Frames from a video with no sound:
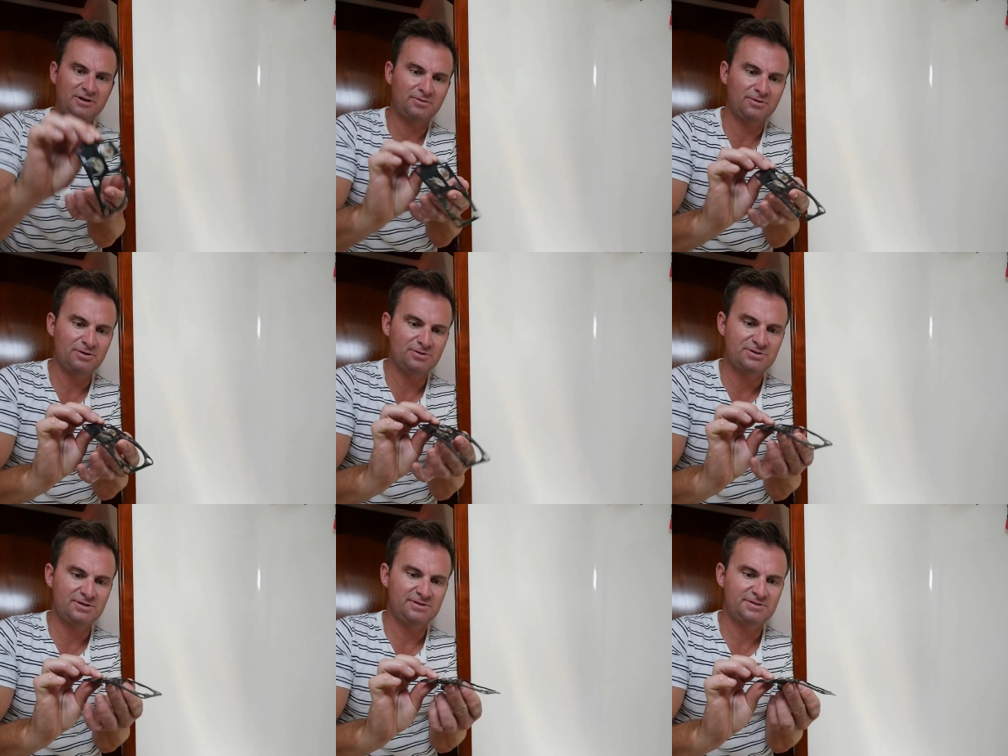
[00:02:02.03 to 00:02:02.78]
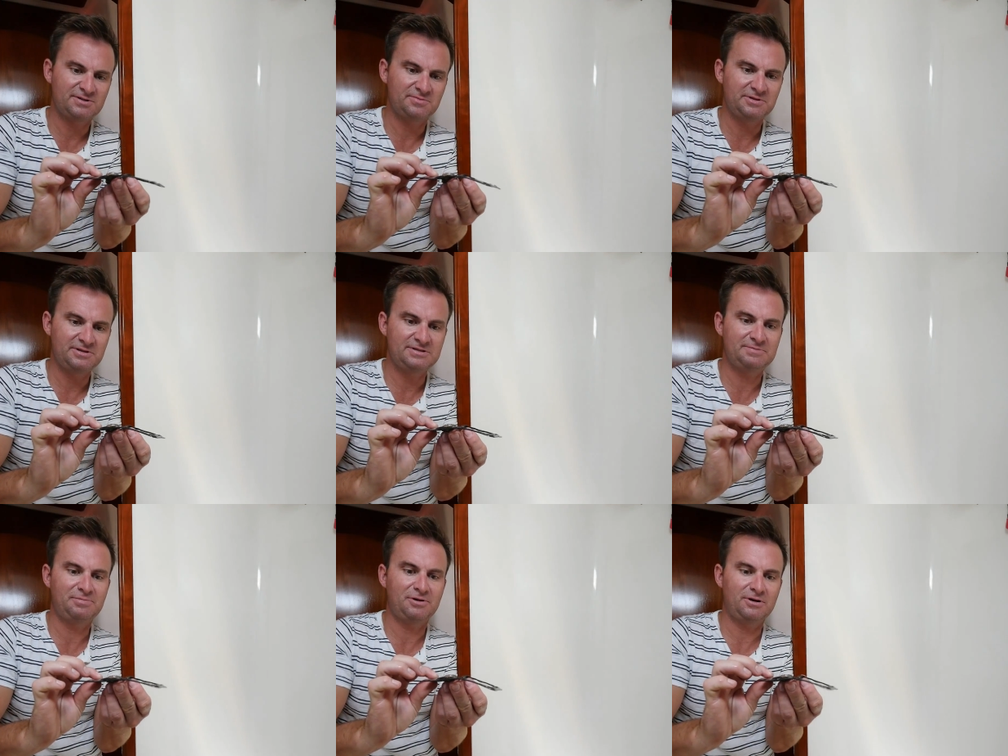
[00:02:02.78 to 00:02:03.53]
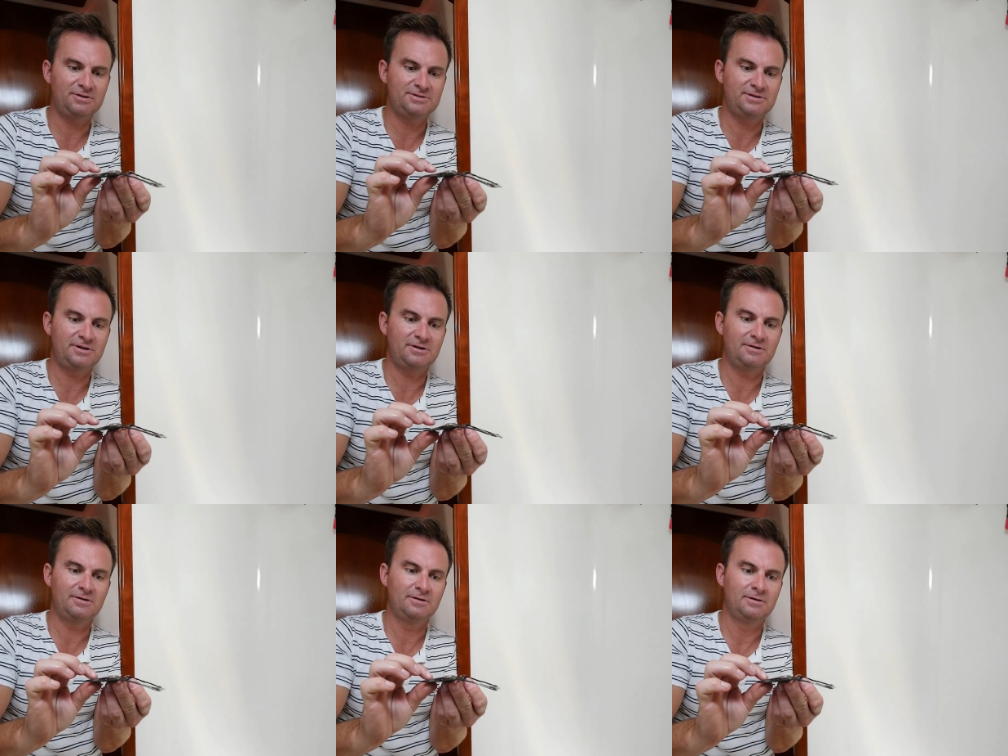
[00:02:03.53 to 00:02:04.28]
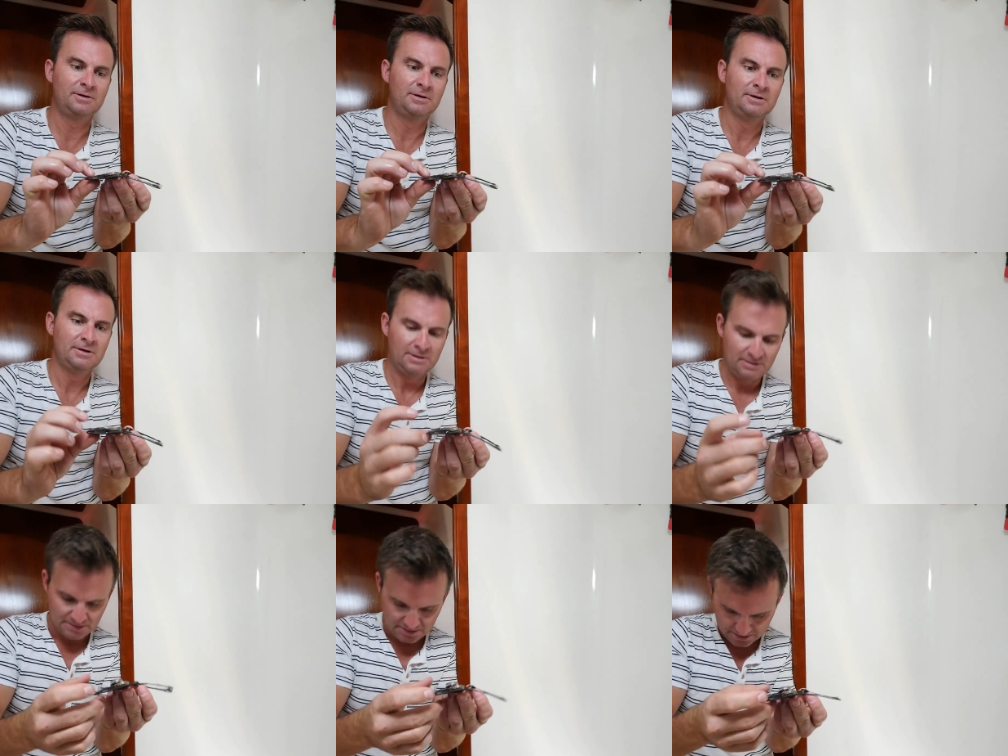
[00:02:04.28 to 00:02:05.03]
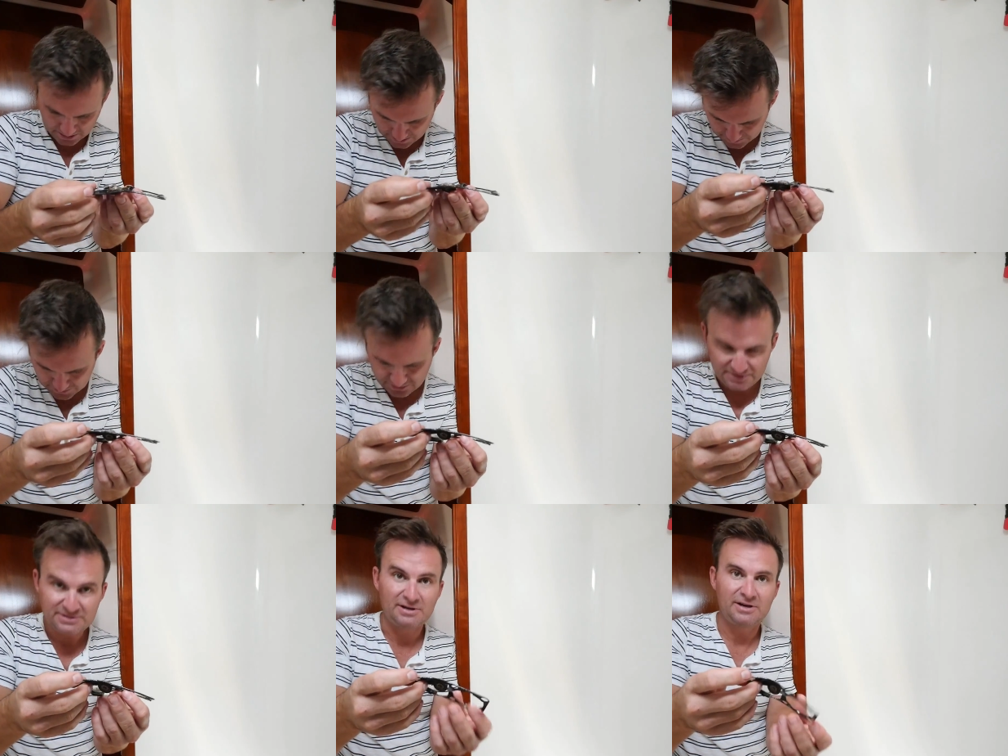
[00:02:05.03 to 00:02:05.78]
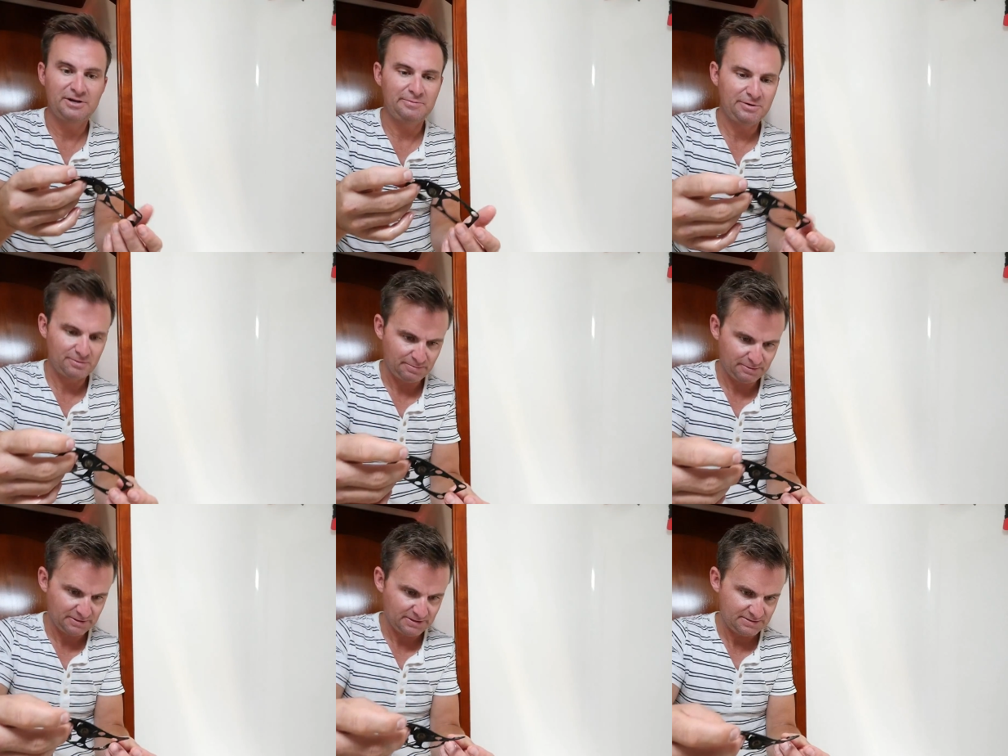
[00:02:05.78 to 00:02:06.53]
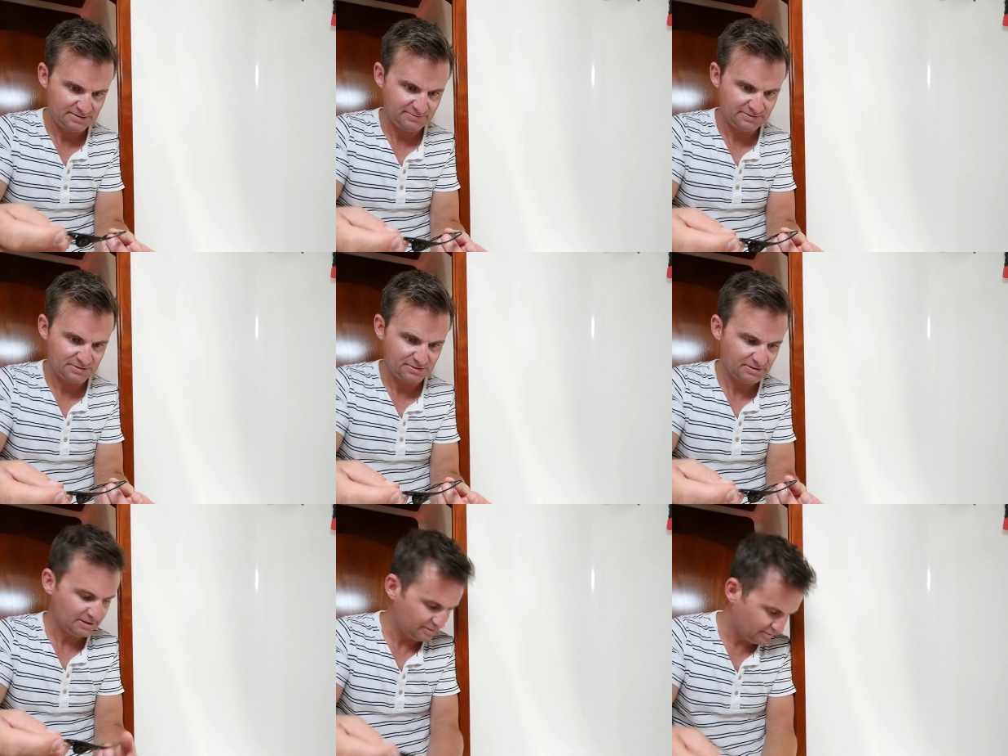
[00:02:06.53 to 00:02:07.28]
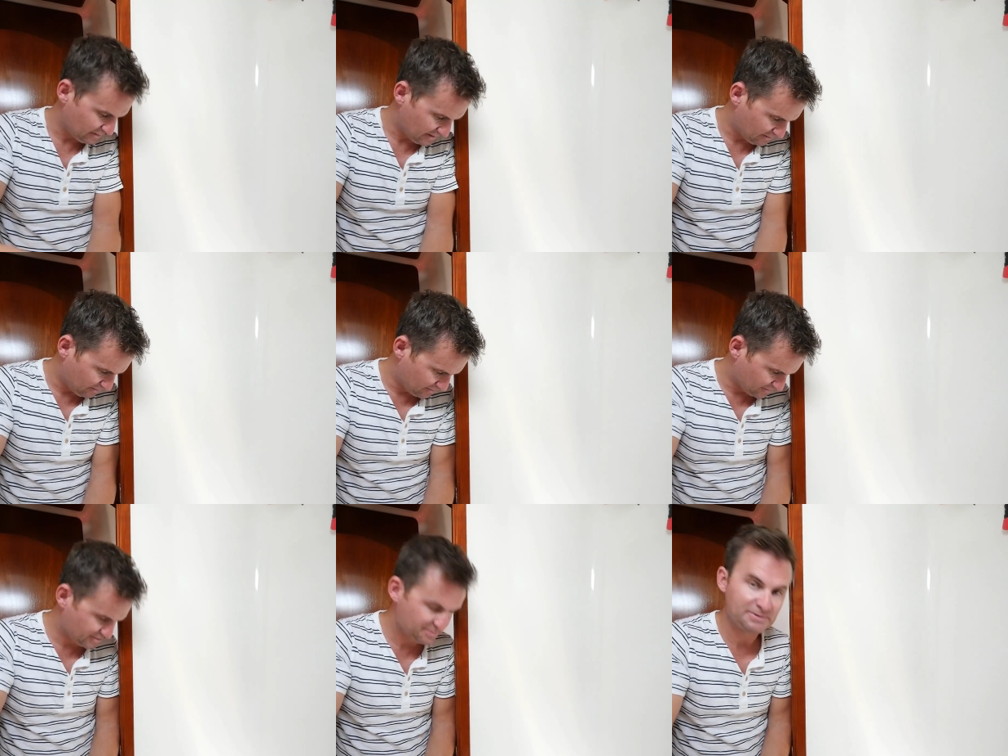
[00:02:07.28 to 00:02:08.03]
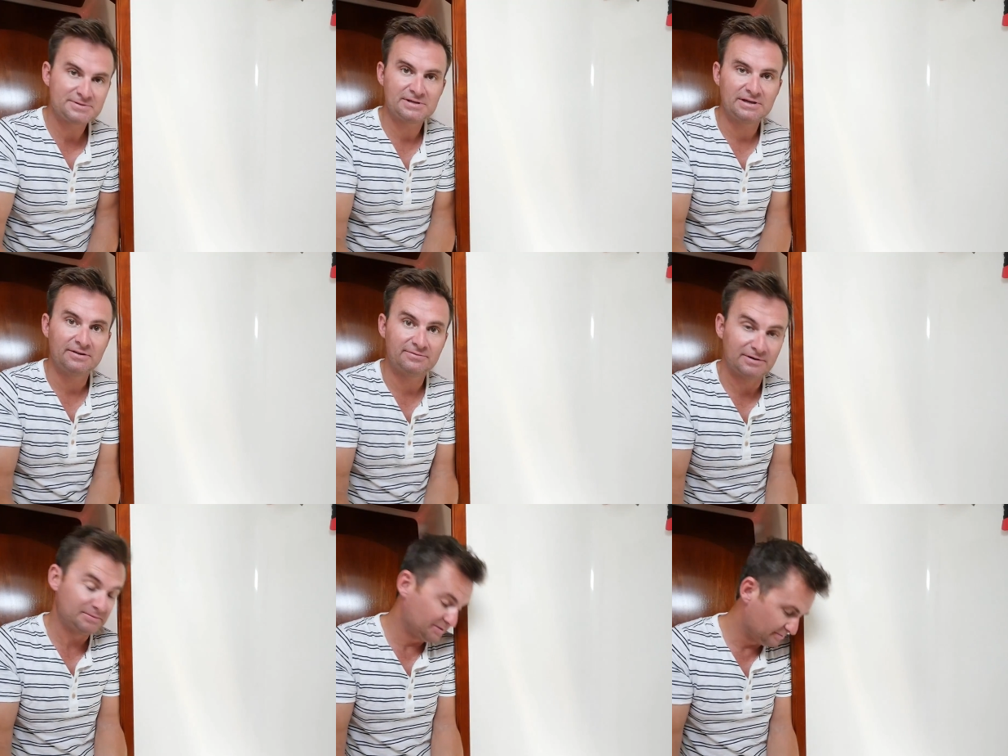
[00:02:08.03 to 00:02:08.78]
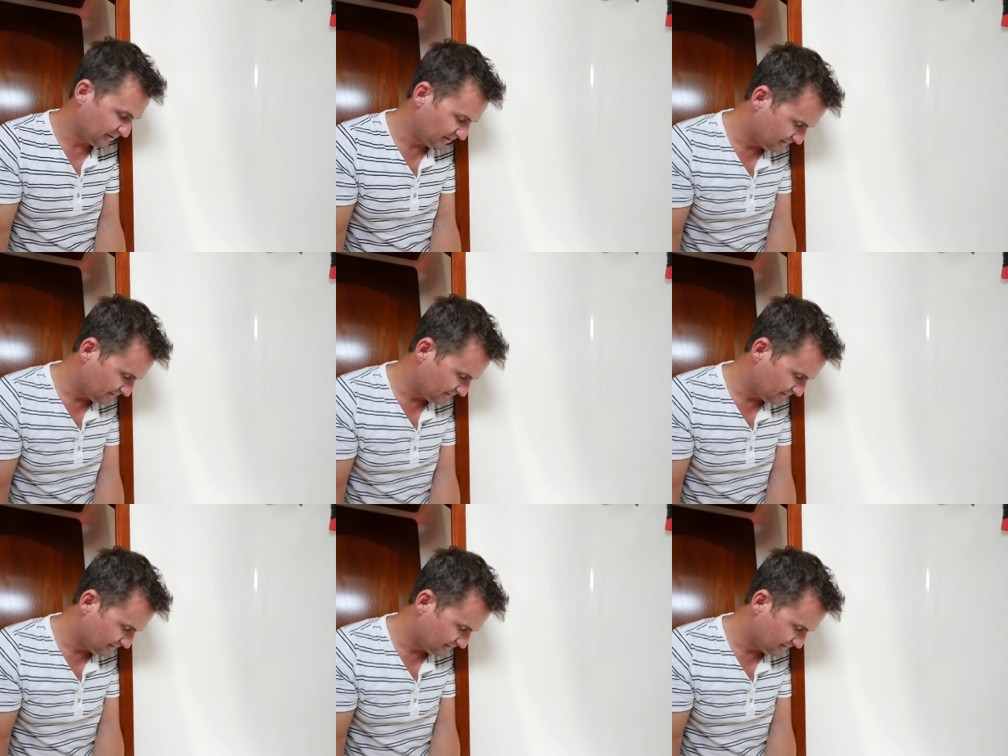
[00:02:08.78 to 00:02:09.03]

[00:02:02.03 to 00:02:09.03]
of corrosion on some of these parts here. They're designed to be replaced eventually. I don't know how long you're supposed to get from it, but